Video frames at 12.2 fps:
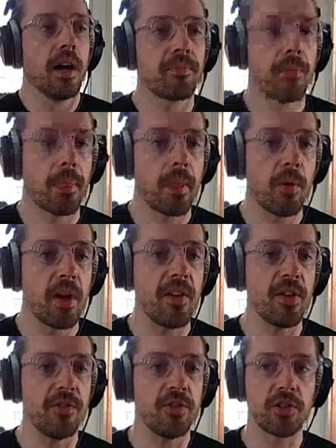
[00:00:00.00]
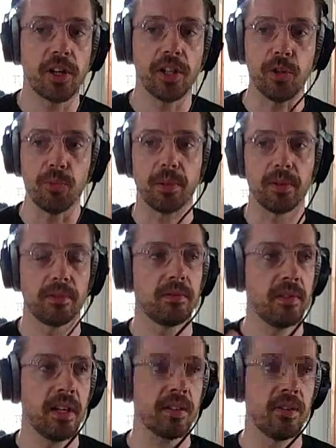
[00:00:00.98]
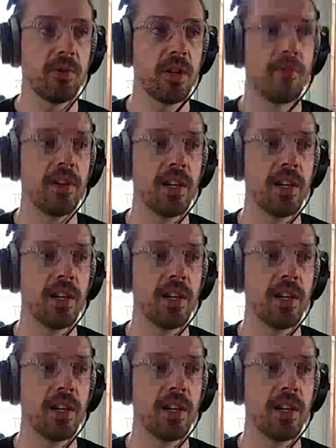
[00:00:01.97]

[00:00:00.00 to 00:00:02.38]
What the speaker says: Whenever you've just got a loop, and all you're really doing